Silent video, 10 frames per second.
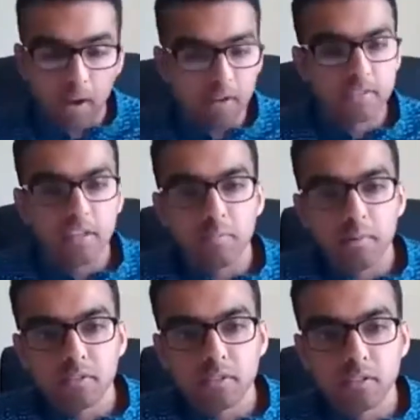understand
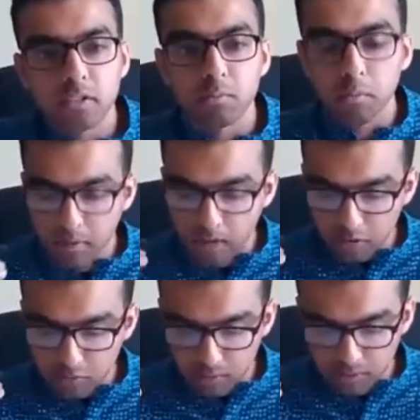masculinity at the moment,
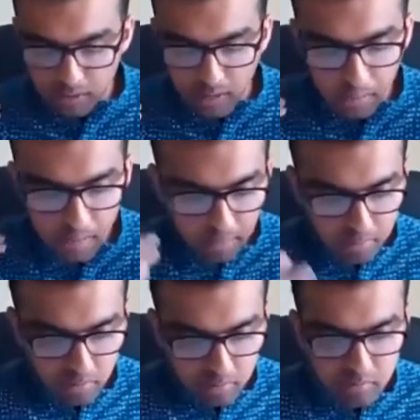how do we think that
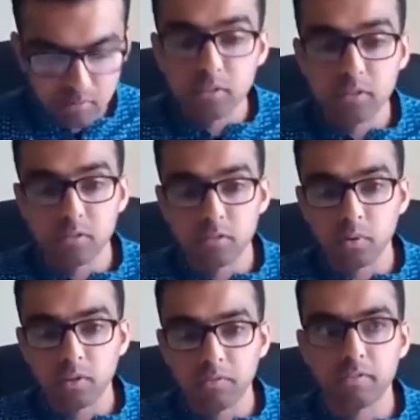maps on to
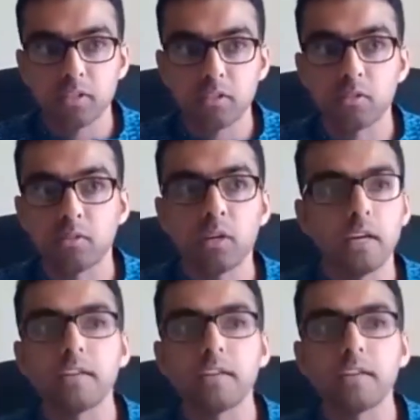2052?